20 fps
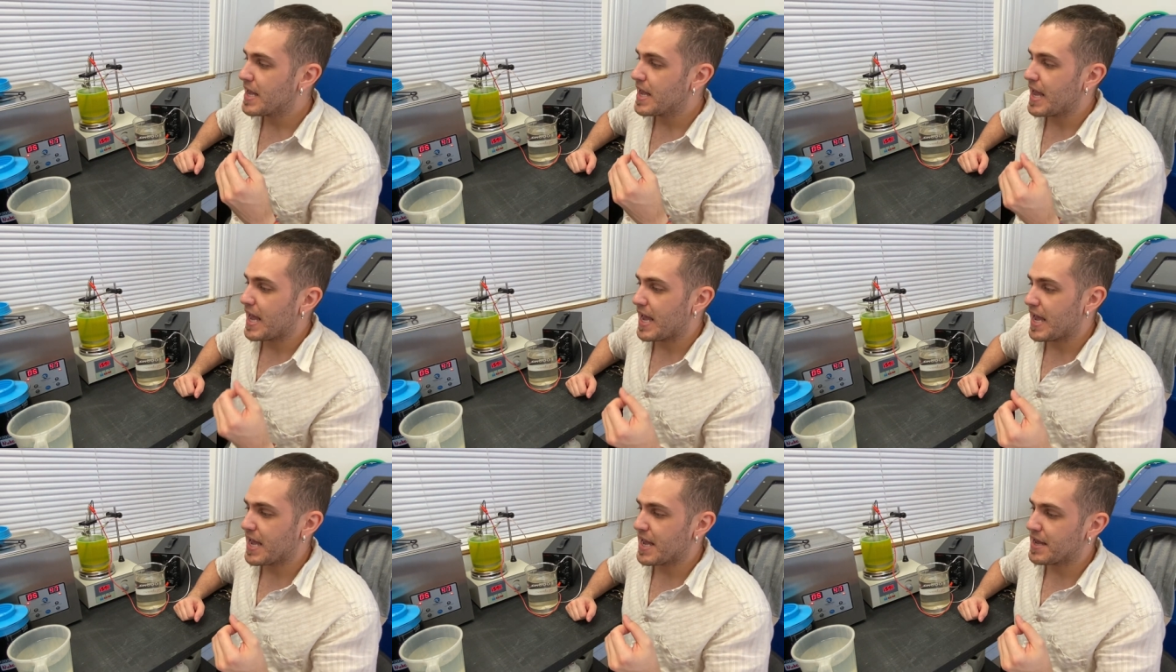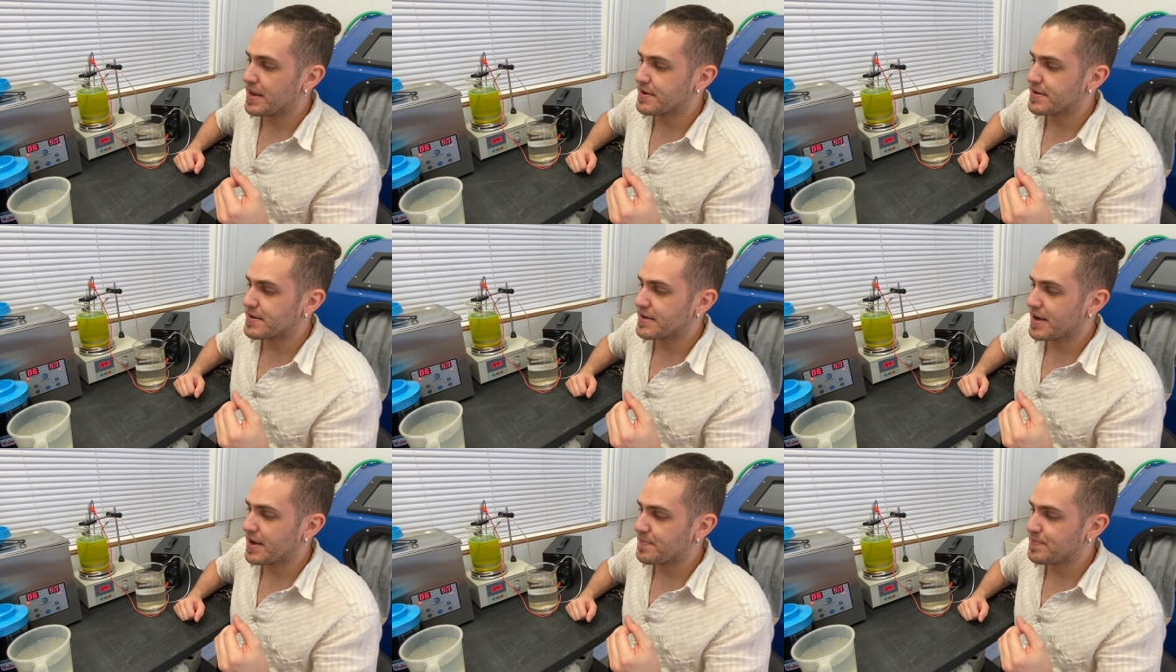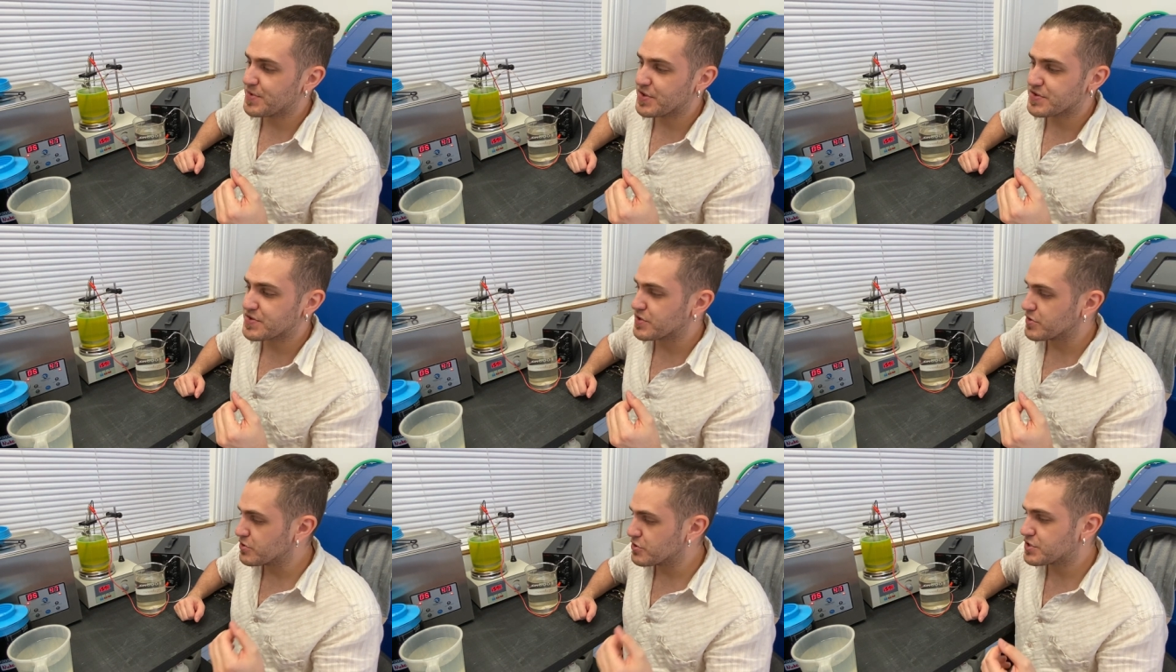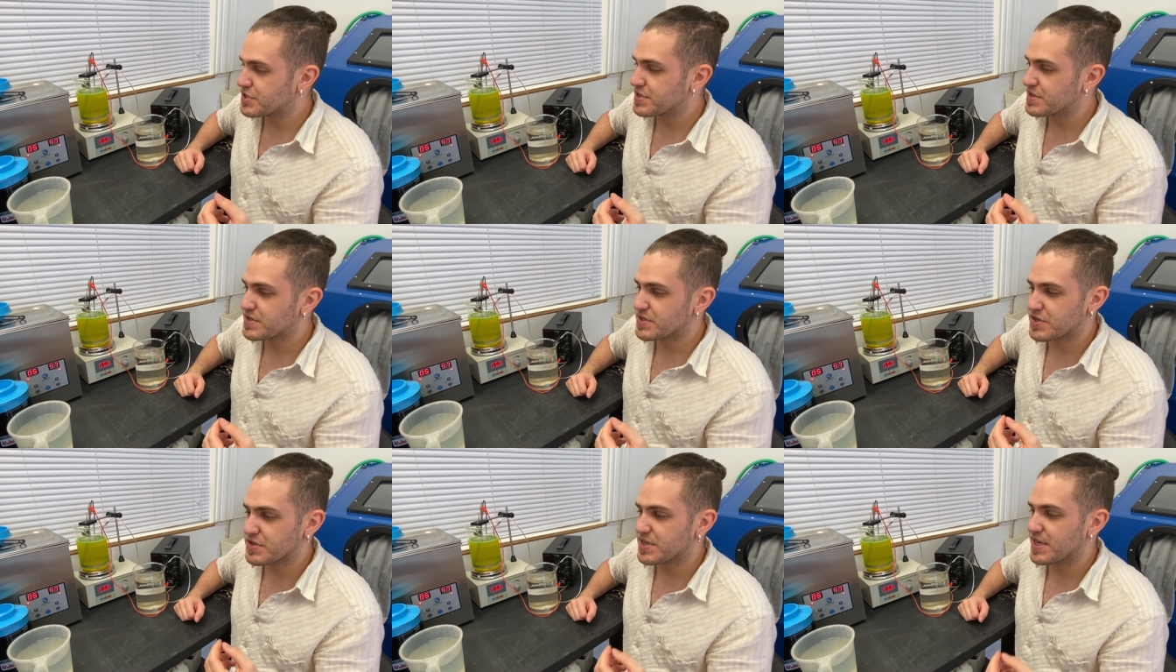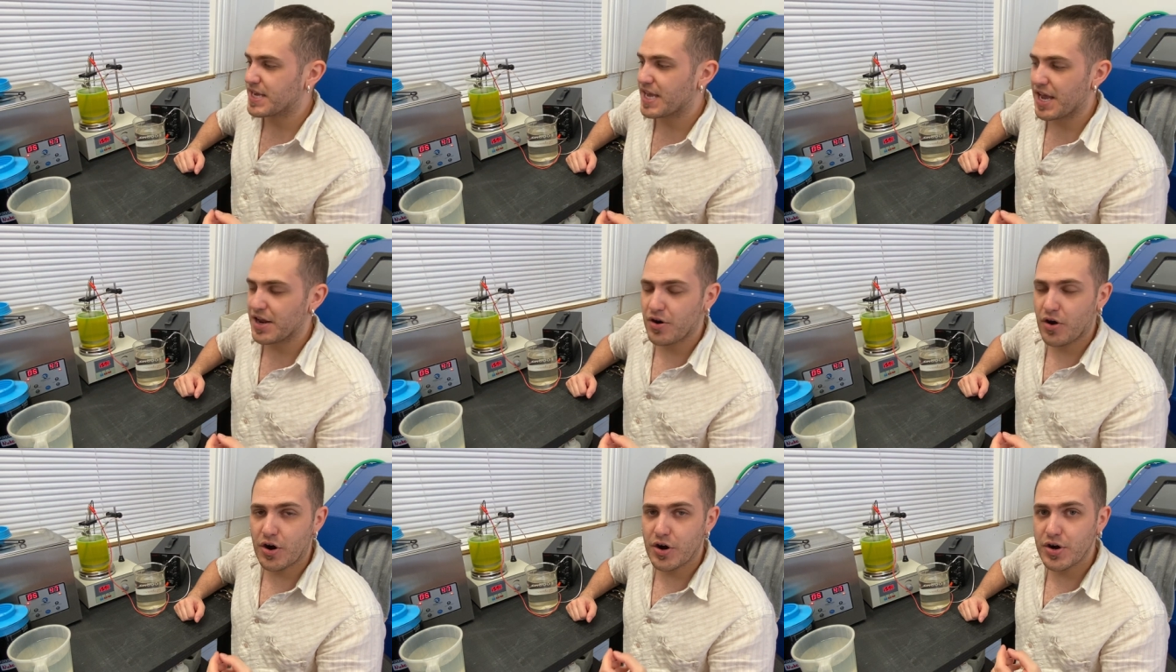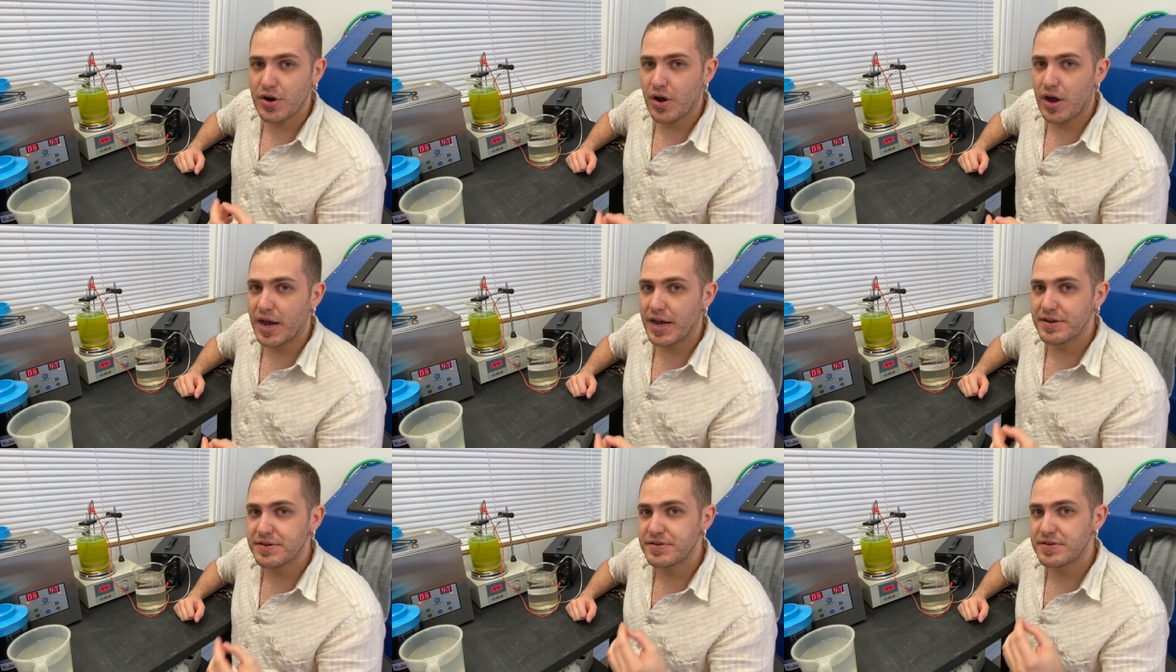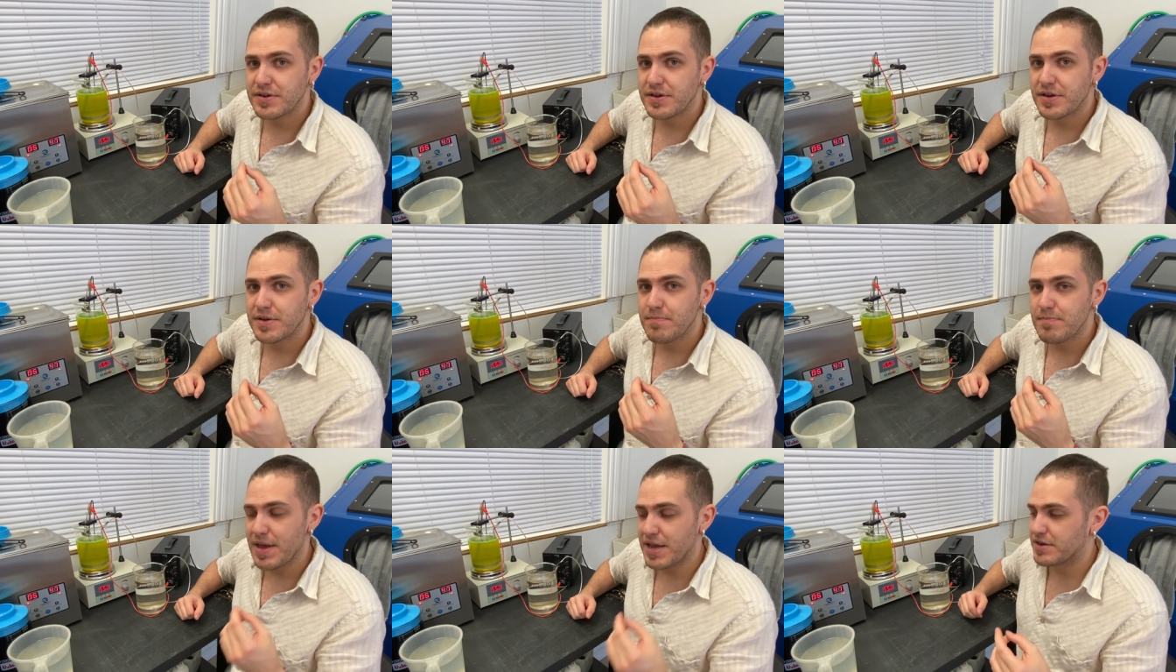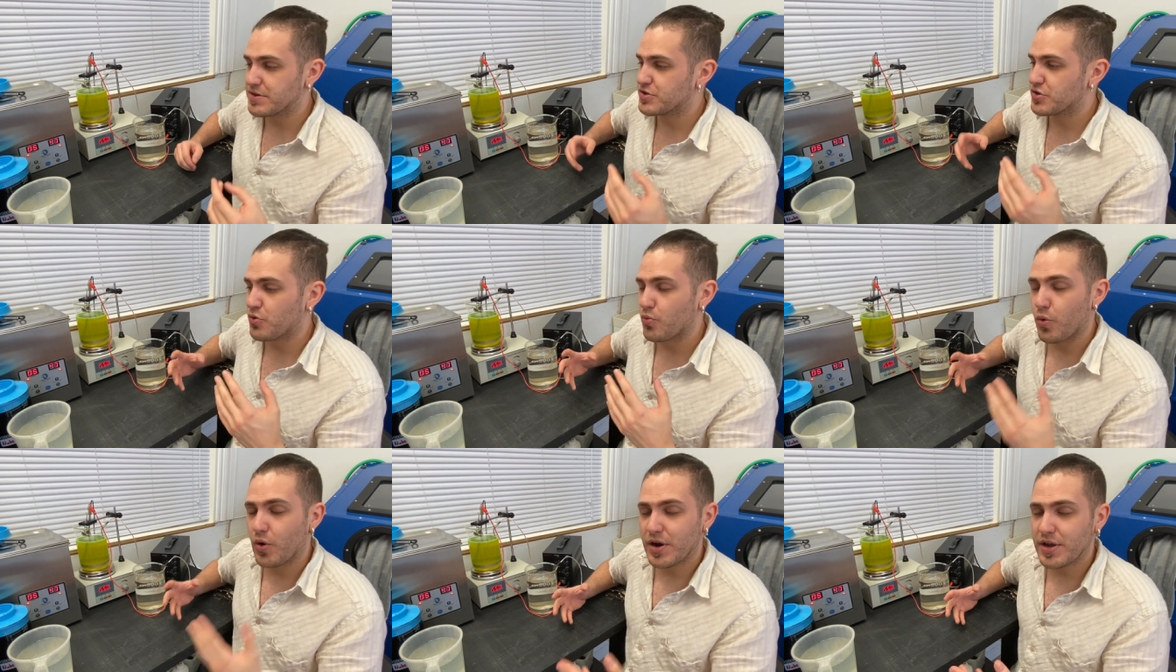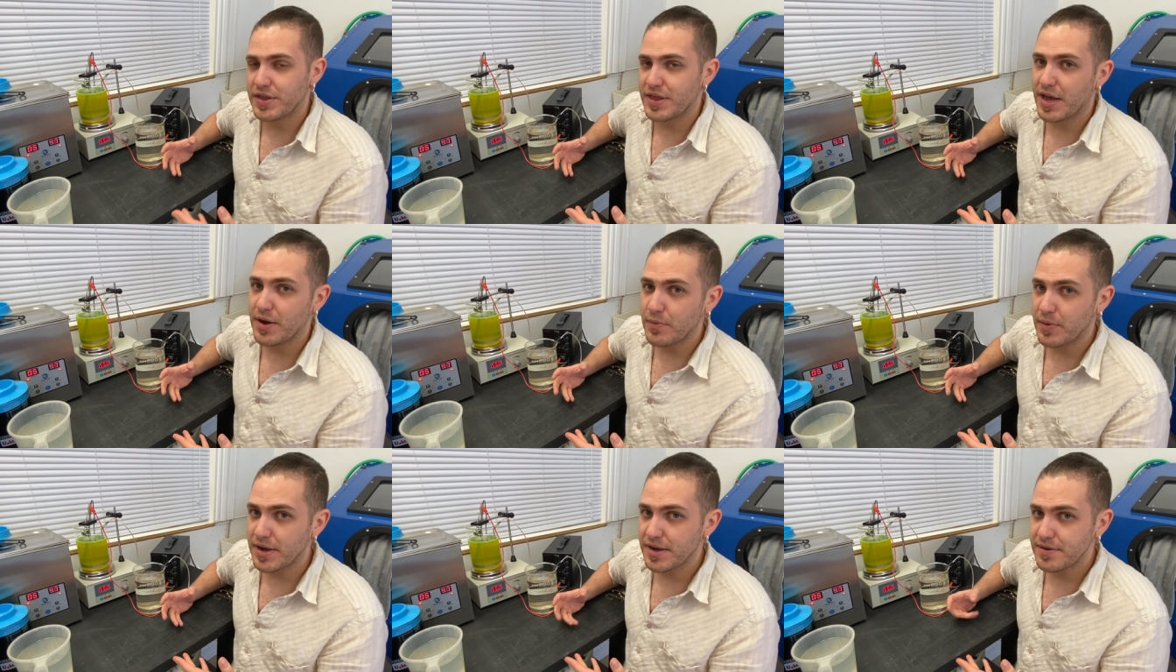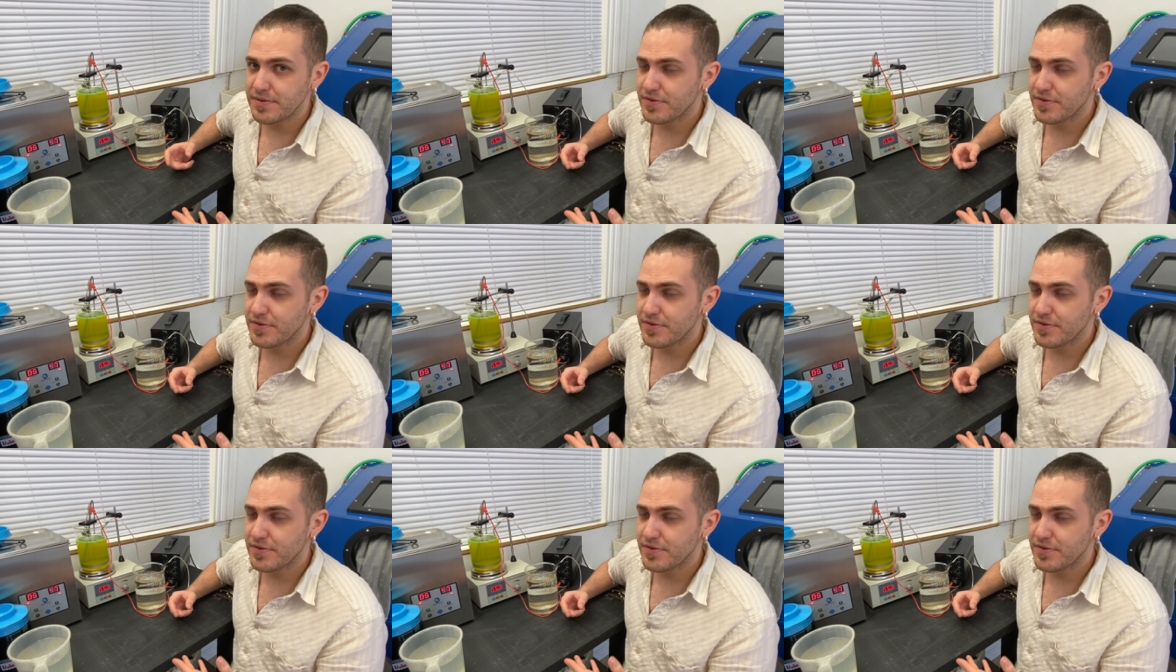And um, the solutions just, again, are not meant to work that way.